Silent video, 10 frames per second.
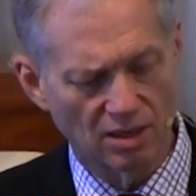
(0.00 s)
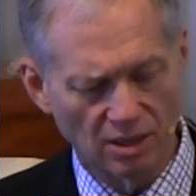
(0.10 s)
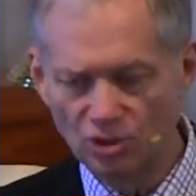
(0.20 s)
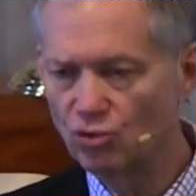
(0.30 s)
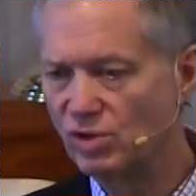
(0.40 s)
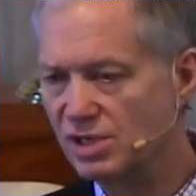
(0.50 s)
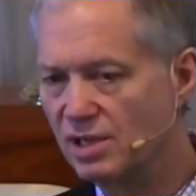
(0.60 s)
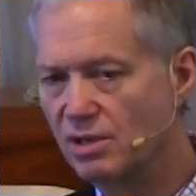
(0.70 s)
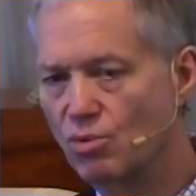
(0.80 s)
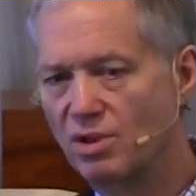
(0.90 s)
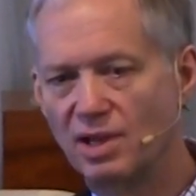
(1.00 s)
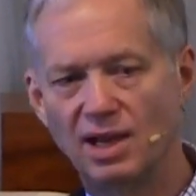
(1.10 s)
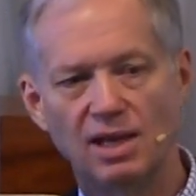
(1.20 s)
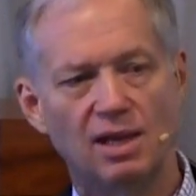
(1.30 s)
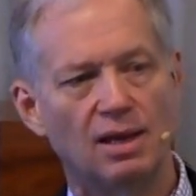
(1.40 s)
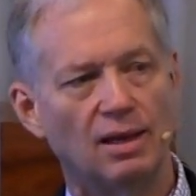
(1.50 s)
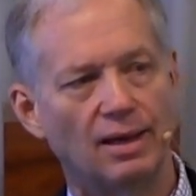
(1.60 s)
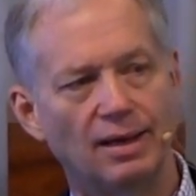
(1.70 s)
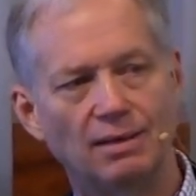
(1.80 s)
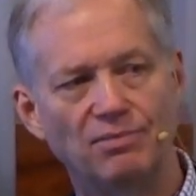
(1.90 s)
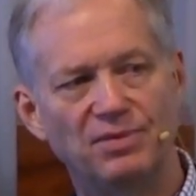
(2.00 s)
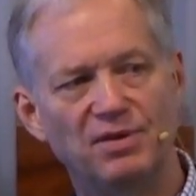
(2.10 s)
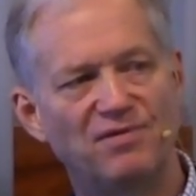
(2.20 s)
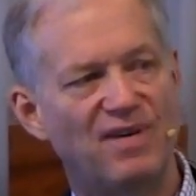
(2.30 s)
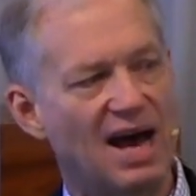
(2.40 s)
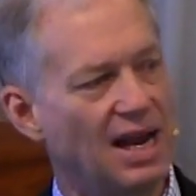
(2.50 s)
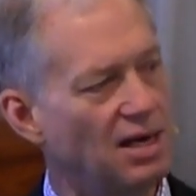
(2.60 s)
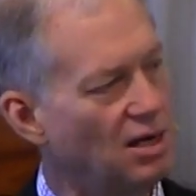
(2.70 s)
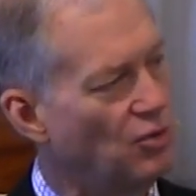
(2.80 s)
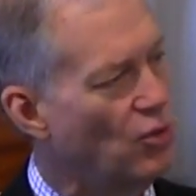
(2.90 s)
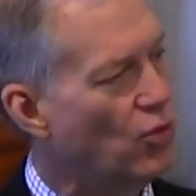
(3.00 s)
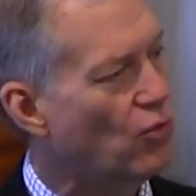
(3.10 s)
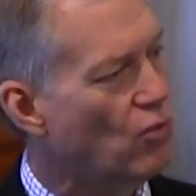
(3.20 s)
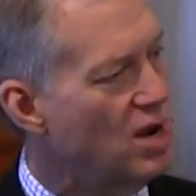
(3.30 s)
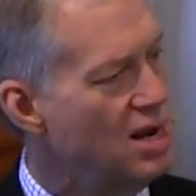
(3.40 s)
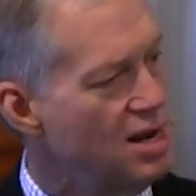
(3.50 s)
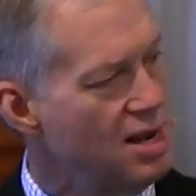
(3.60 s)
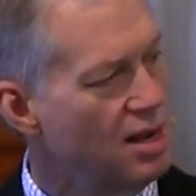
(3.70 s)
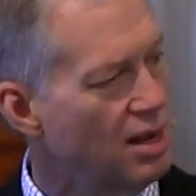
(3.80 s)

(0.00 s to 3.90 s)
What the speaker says: country did when they divided the three